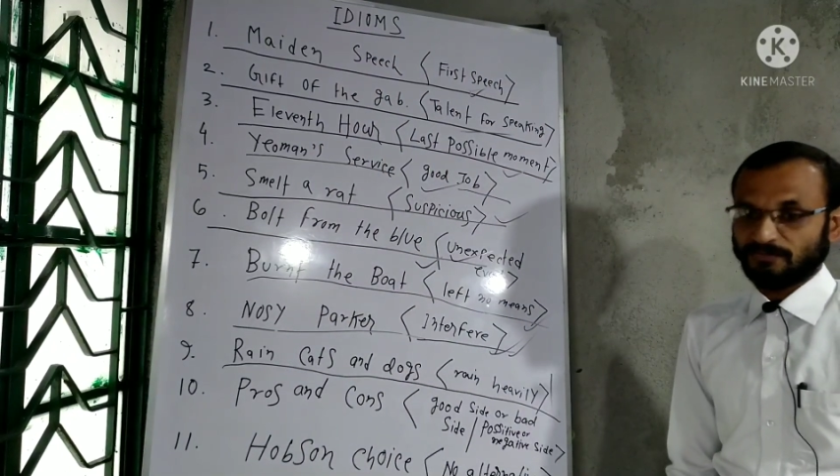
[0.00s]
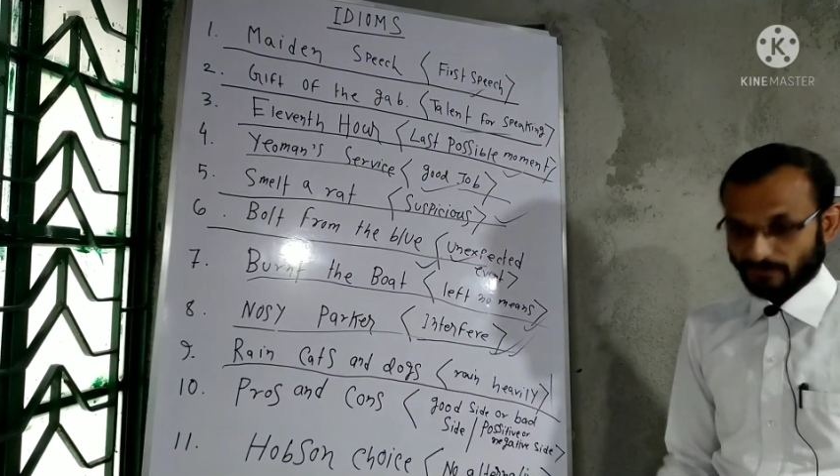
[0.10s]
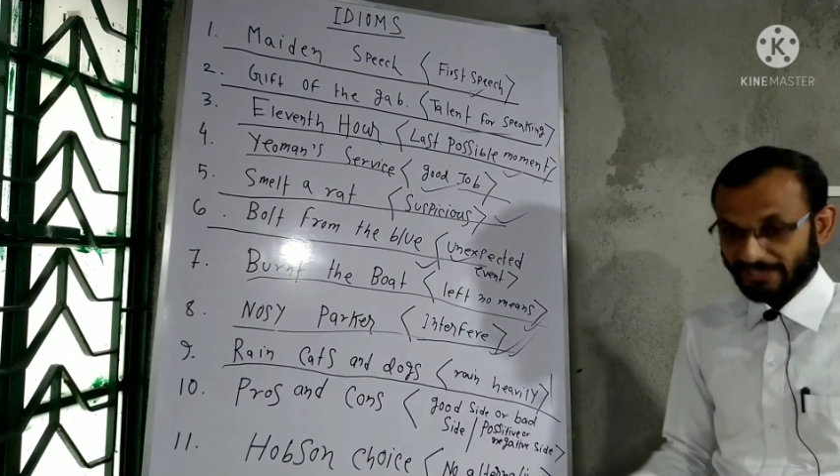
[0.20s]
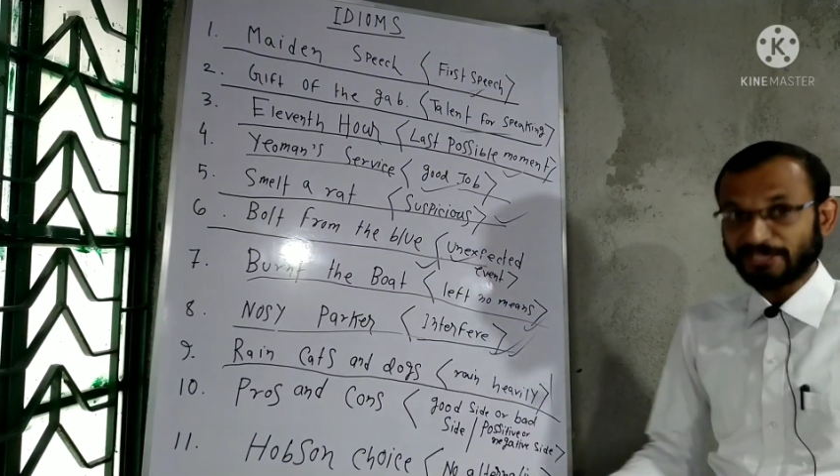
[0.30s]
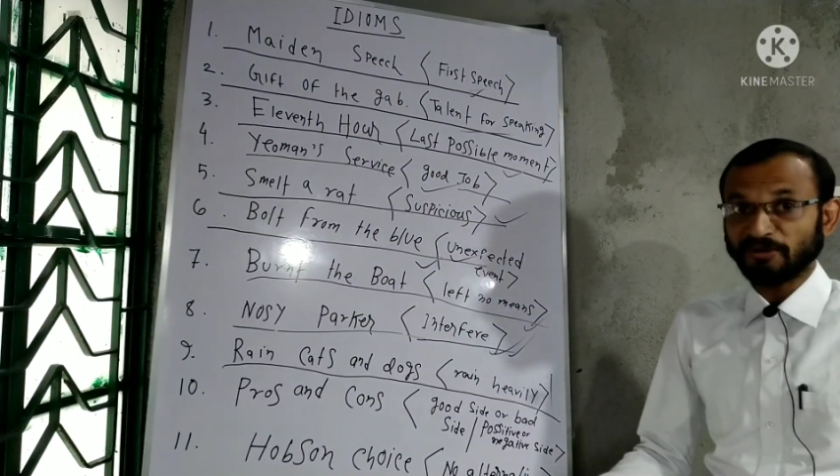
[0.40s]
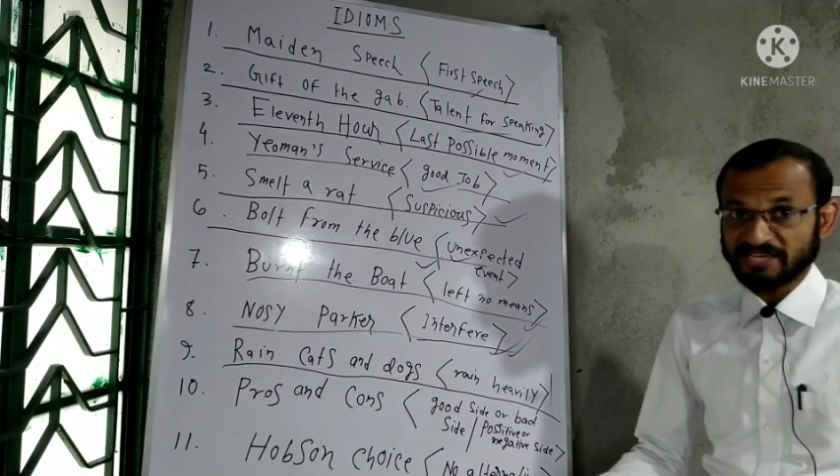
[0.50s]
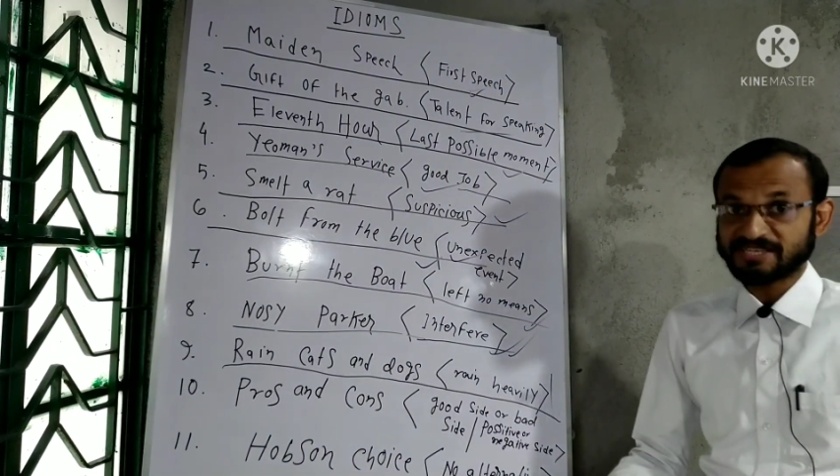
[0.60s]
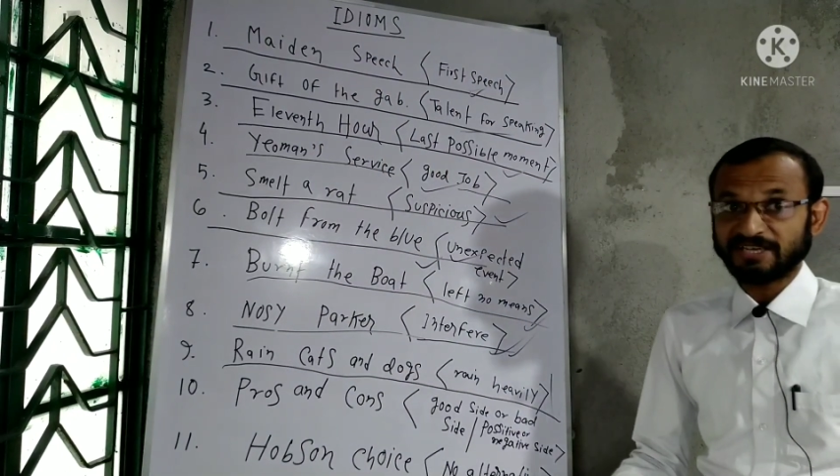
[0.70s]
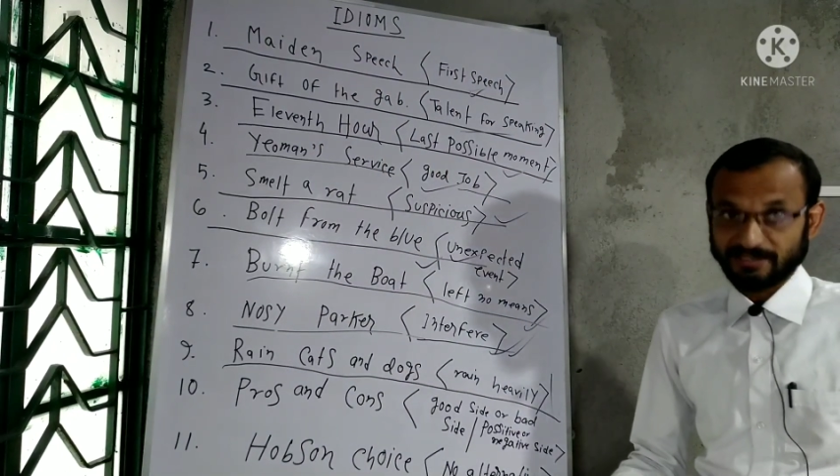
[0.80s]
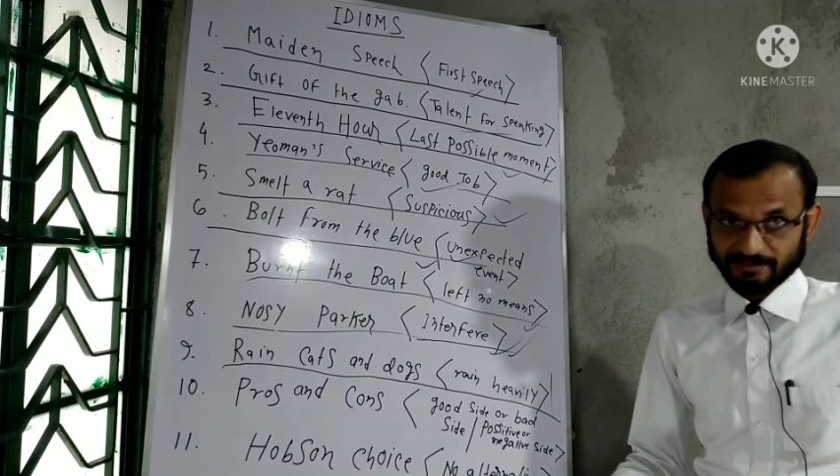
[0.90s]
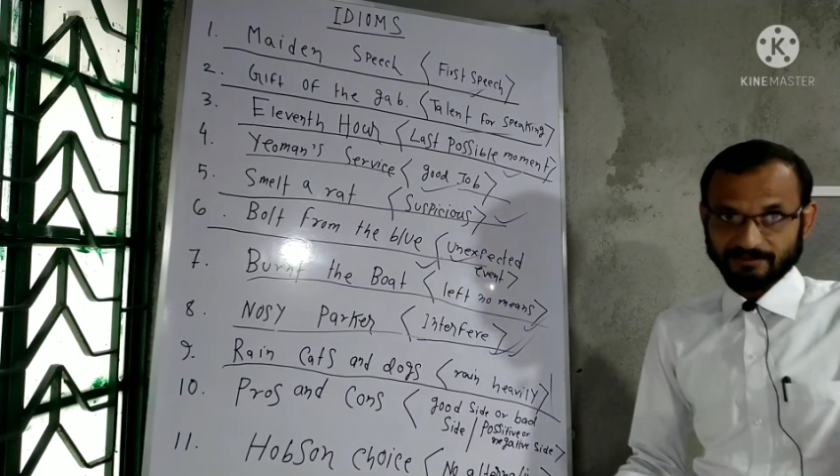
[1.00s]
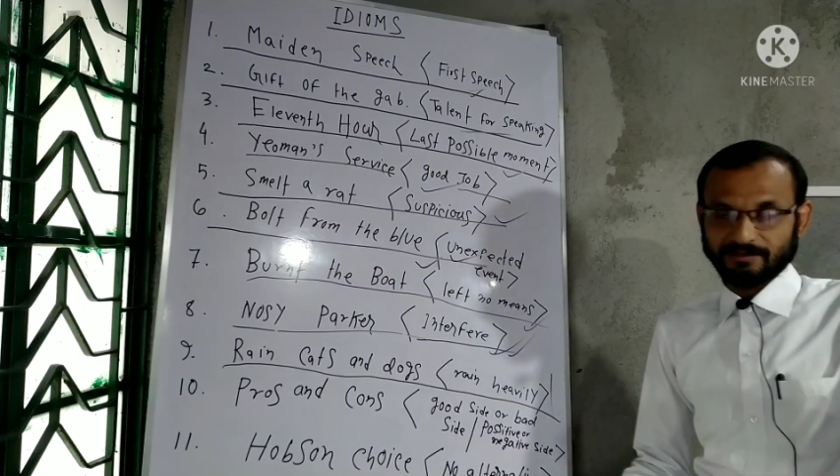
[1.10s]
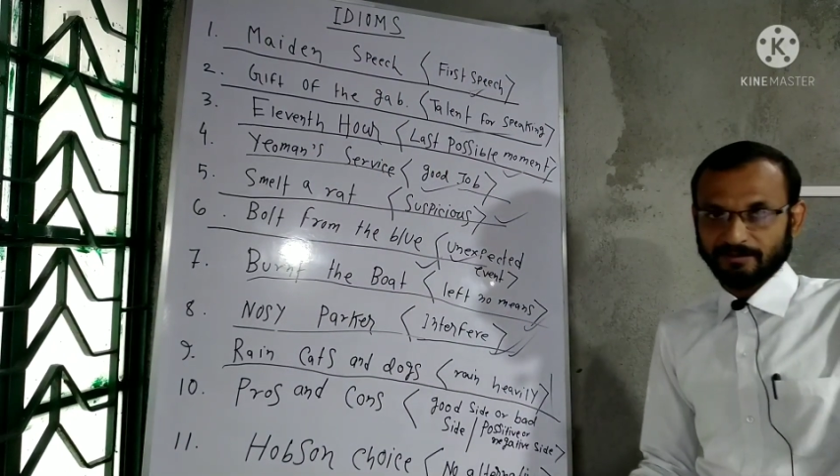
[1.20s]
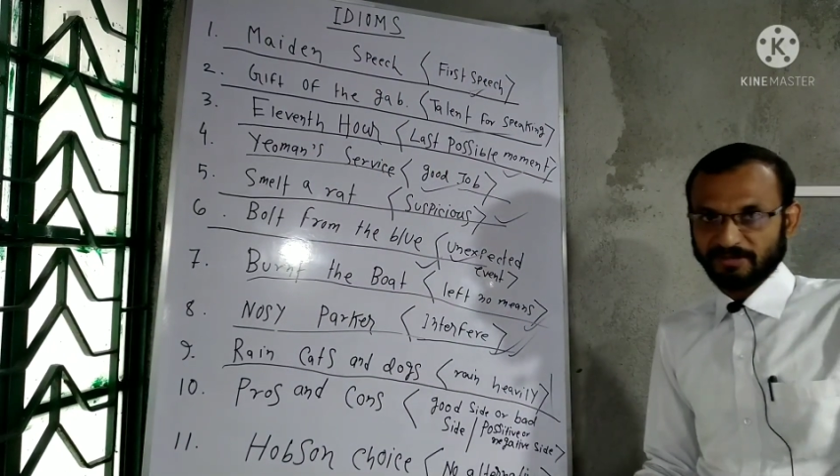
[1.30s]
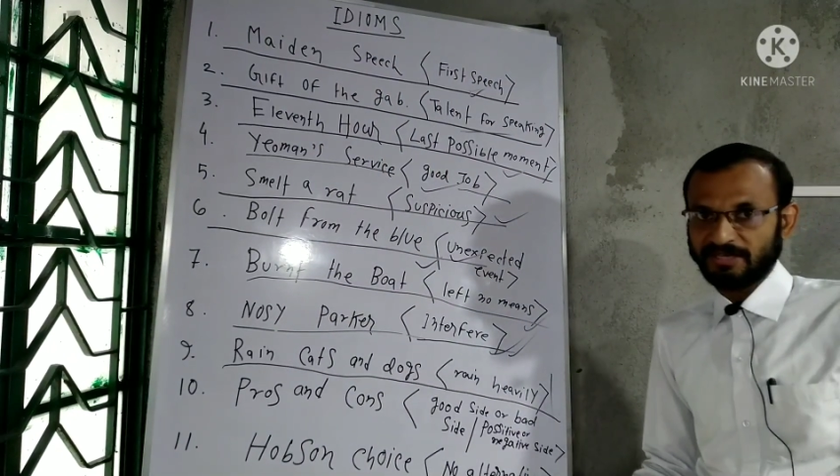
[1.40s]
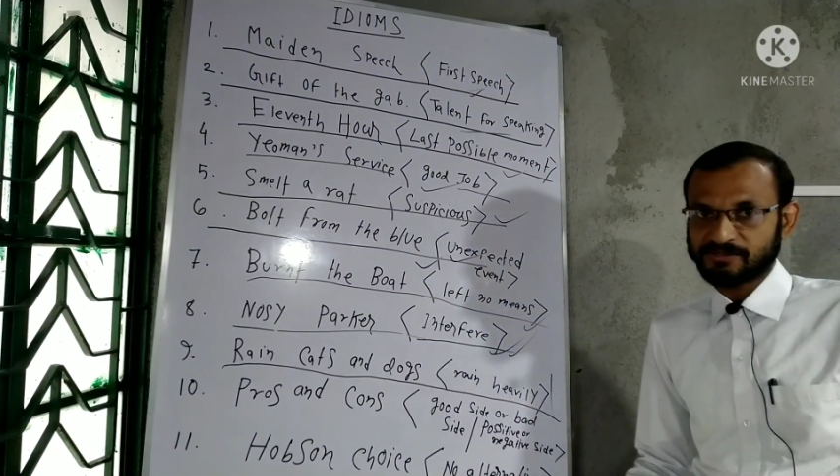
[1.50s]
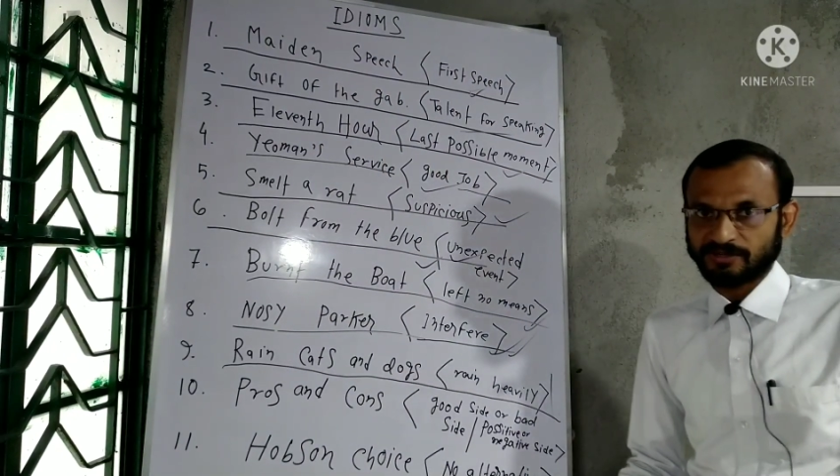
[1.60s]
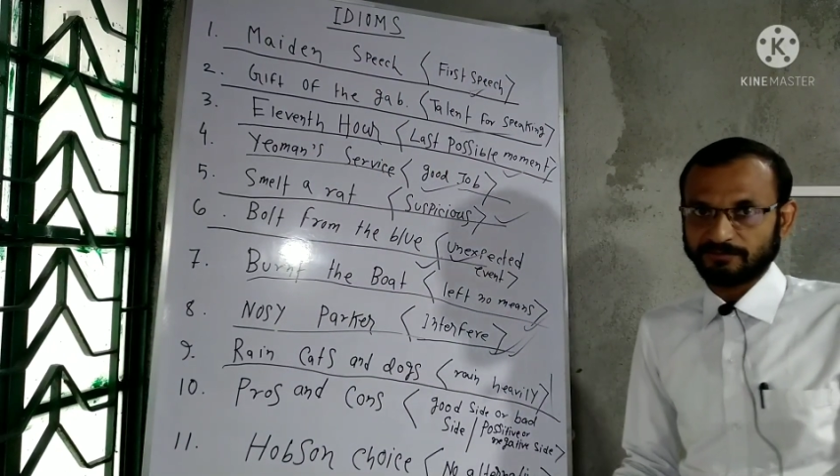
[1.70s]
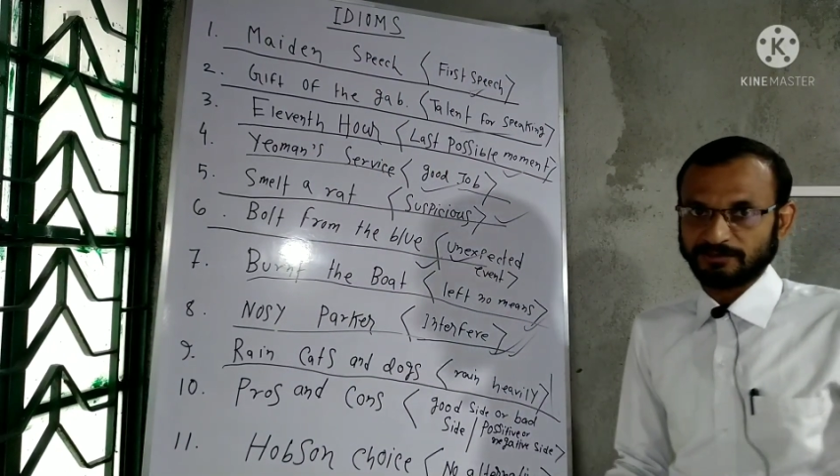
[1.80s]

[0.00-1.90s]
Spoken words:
Right now it is raining. I'm really sorry